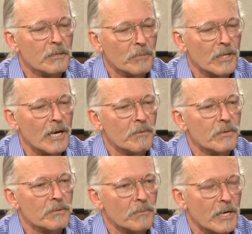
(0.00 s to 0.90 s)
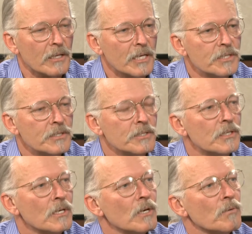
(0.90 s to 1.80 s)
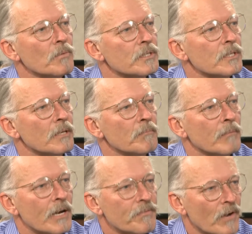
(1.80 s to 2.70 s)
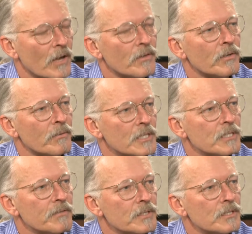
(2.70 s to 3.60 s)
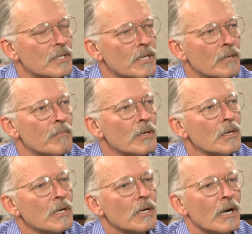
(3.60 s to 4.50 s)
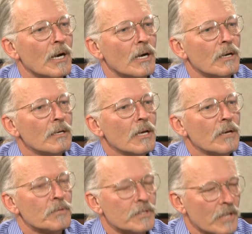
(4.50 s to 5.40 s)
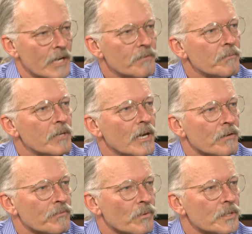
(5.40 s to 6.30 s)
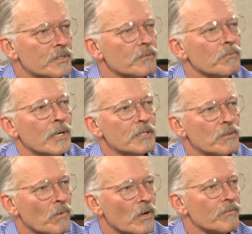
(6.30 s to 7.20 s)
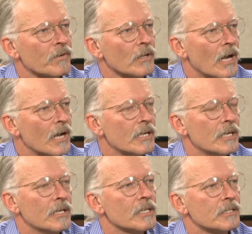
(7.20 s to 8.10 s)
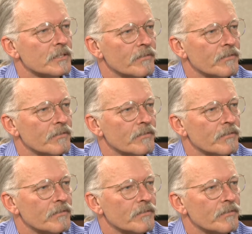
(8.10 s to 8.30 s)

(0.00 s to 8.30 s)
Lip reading: comply with the regulations was that my father and the rest of his team resigned from the Air Force, went to work for Lockheed as